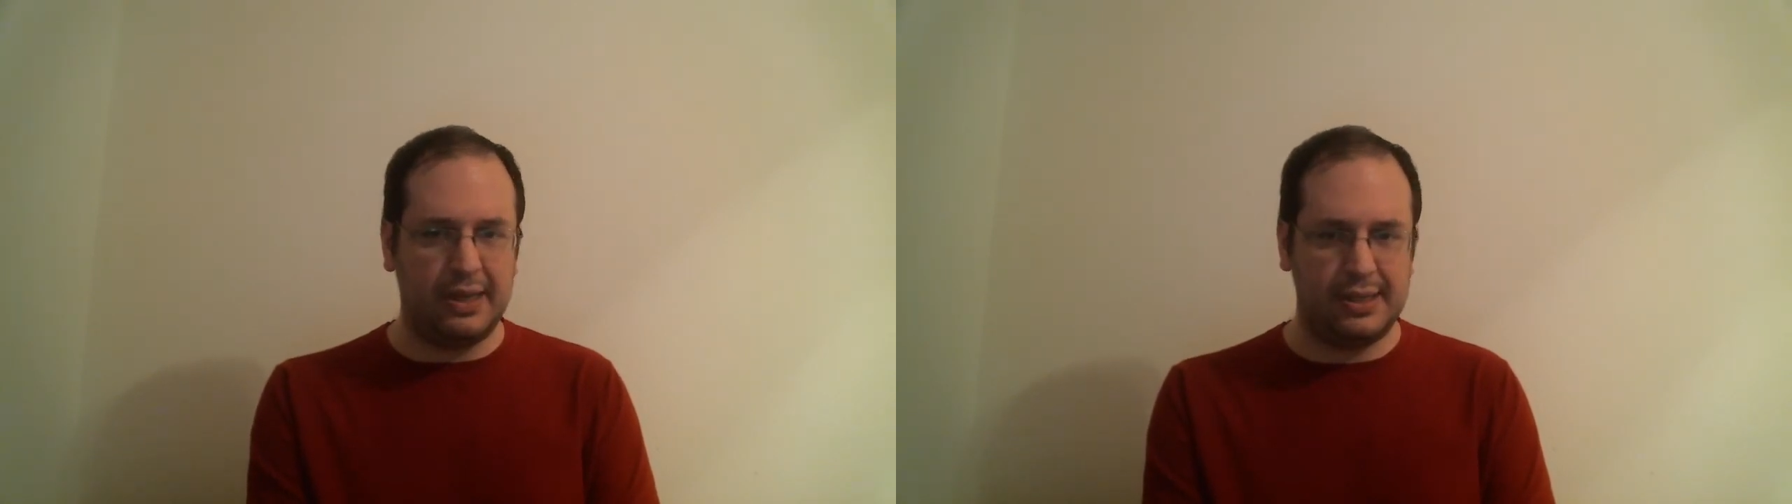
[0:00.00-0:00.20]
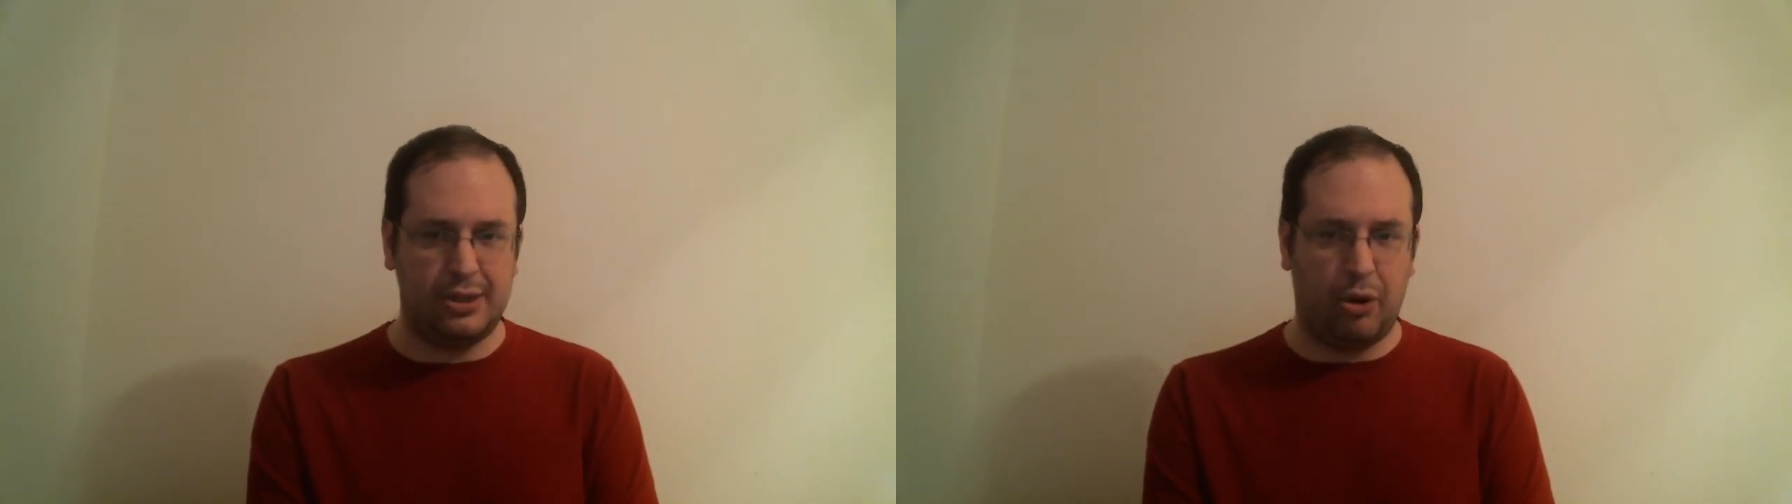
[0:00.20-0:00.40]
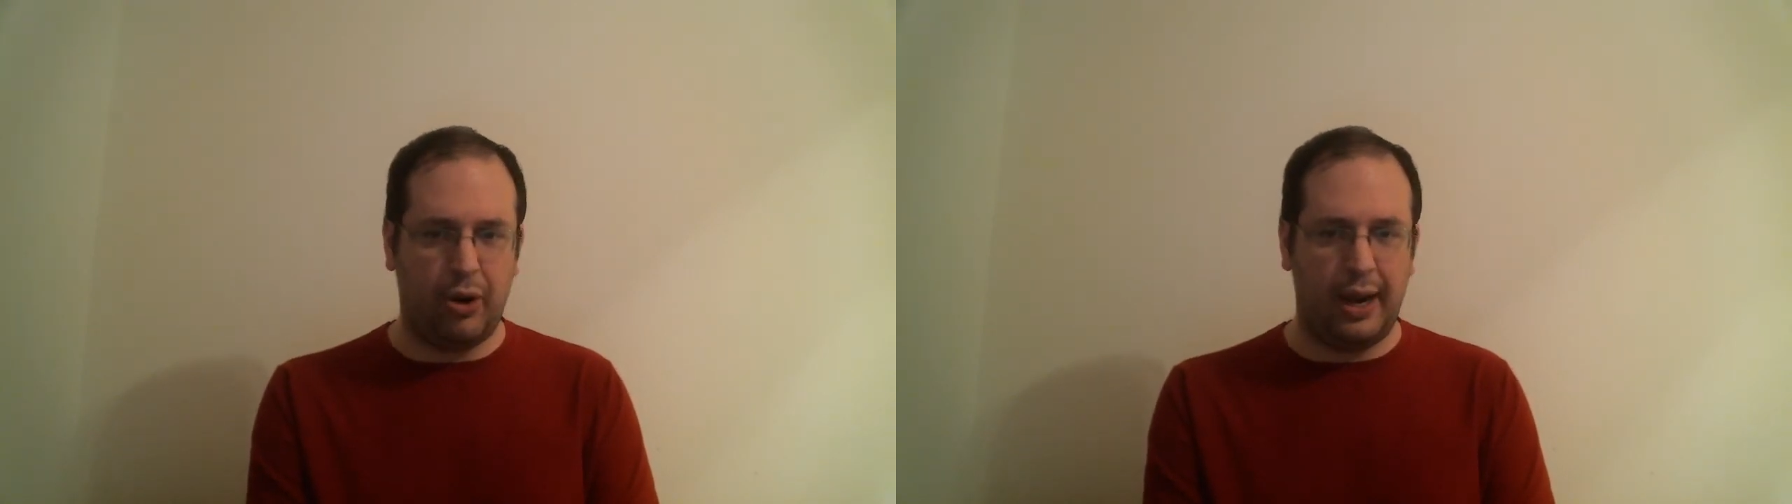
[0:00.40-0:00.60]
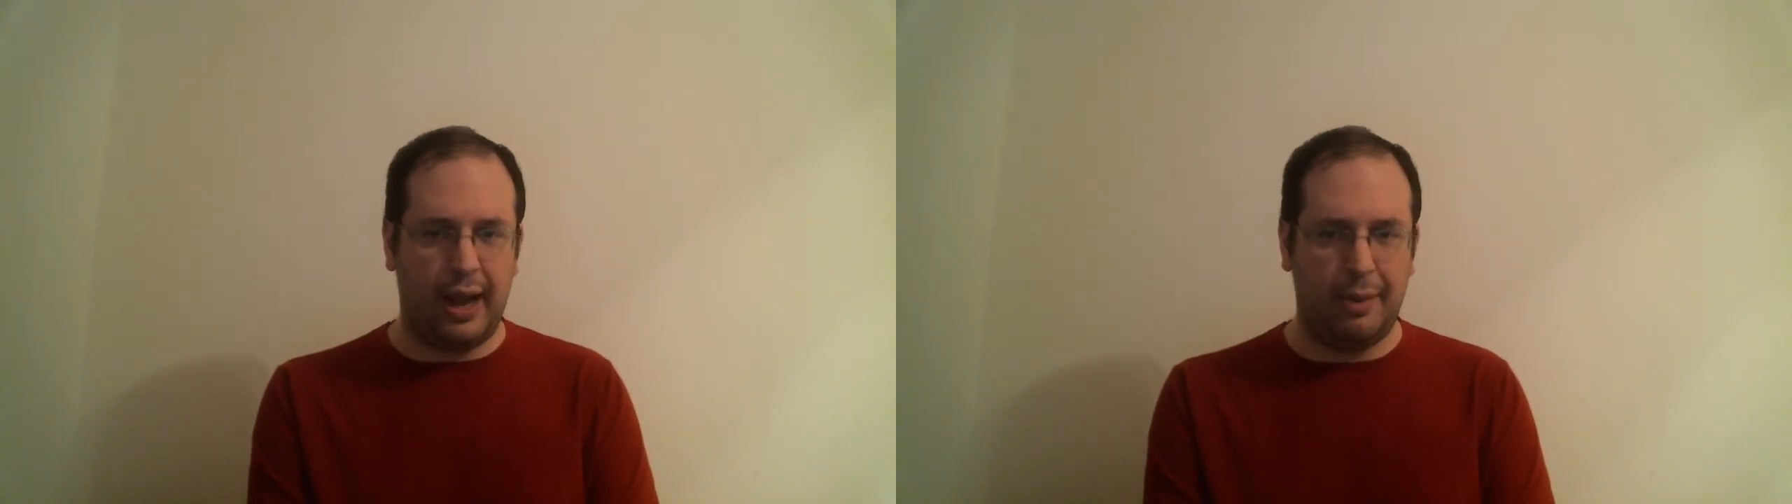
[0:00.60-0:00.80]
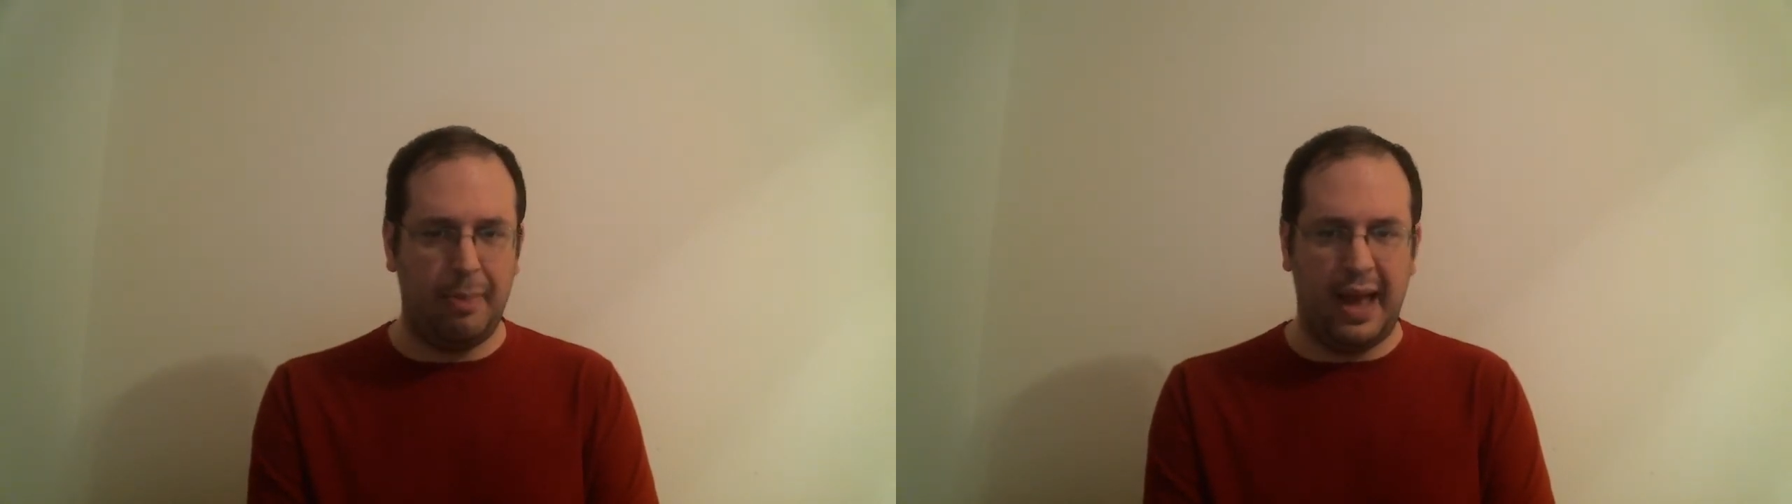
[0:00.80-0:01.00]
snoring
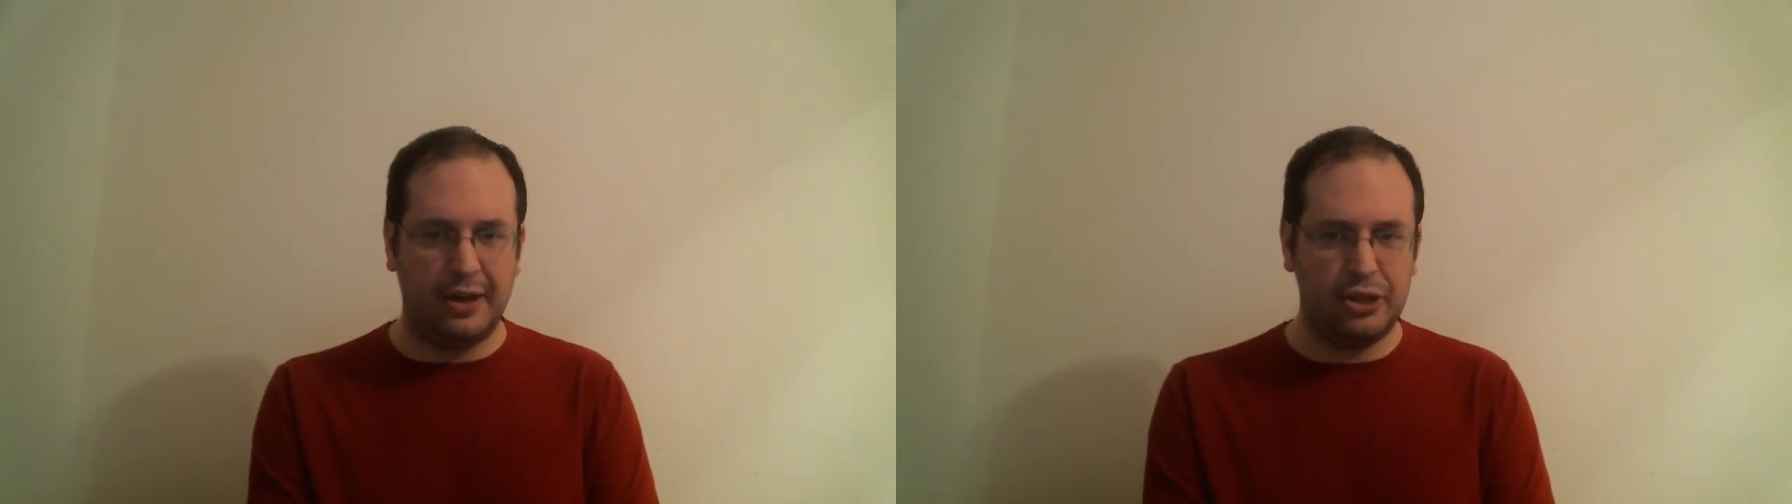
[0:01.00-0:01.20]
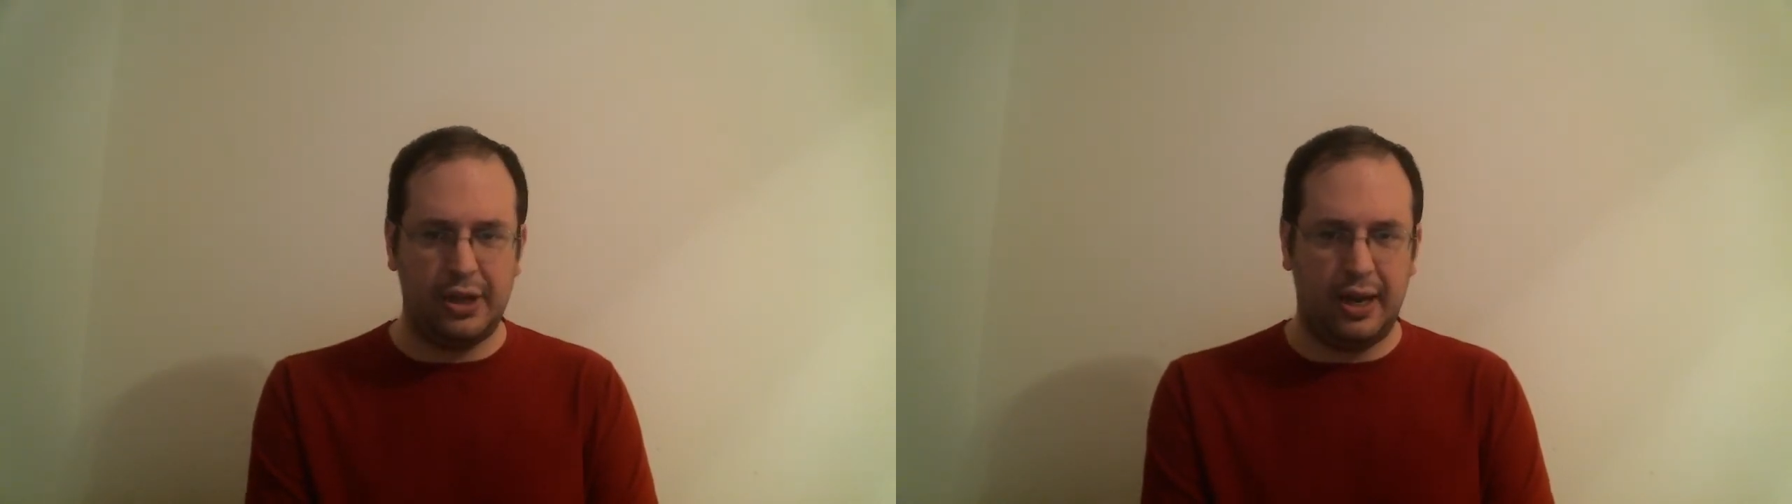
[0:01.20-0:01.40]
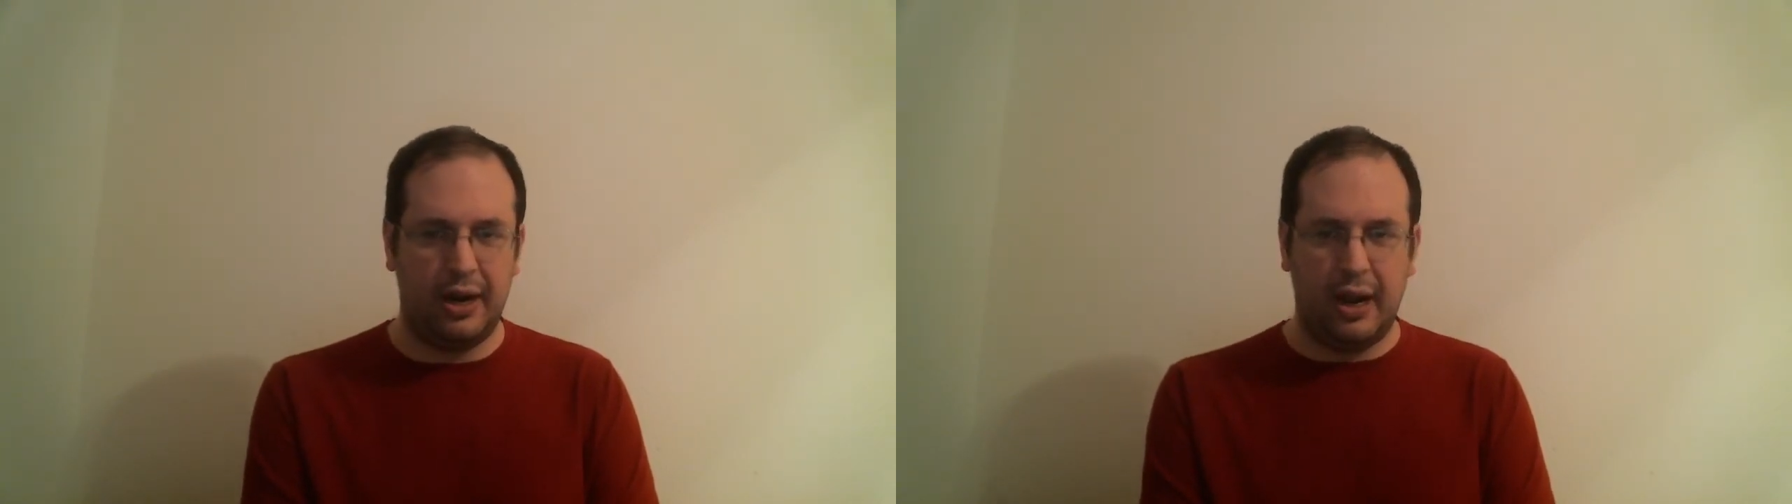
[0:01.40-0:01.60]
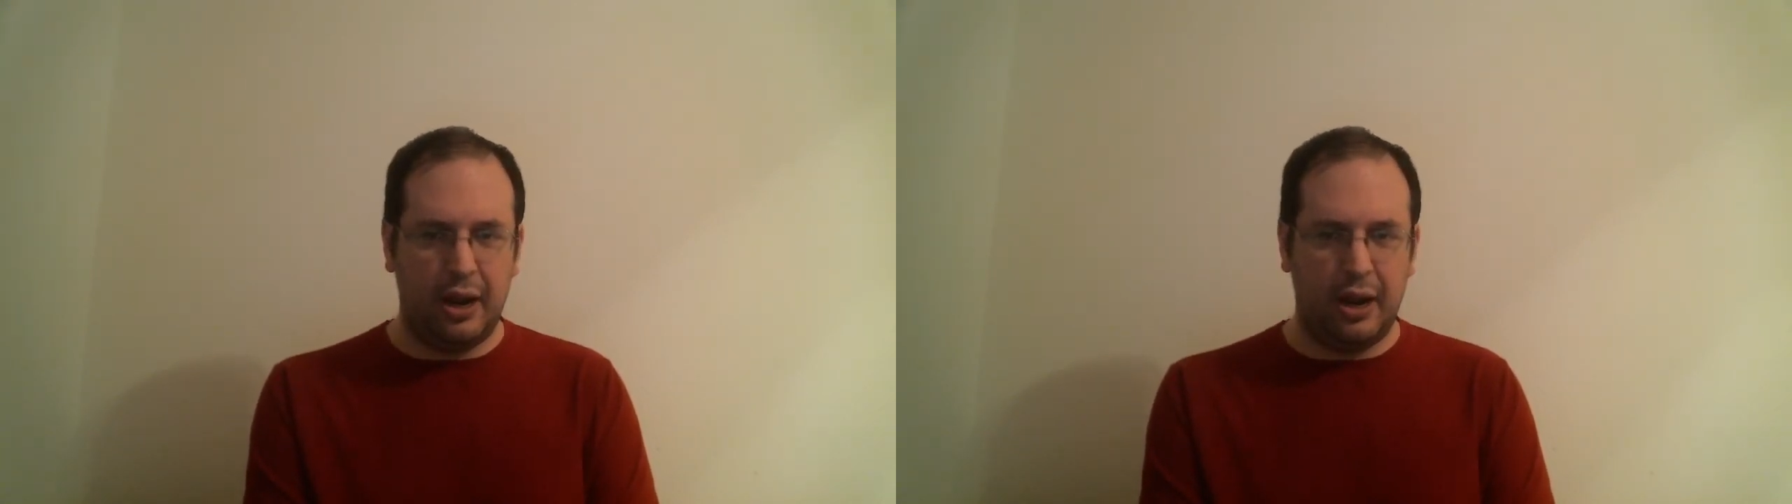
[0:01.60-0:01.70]
on a bench that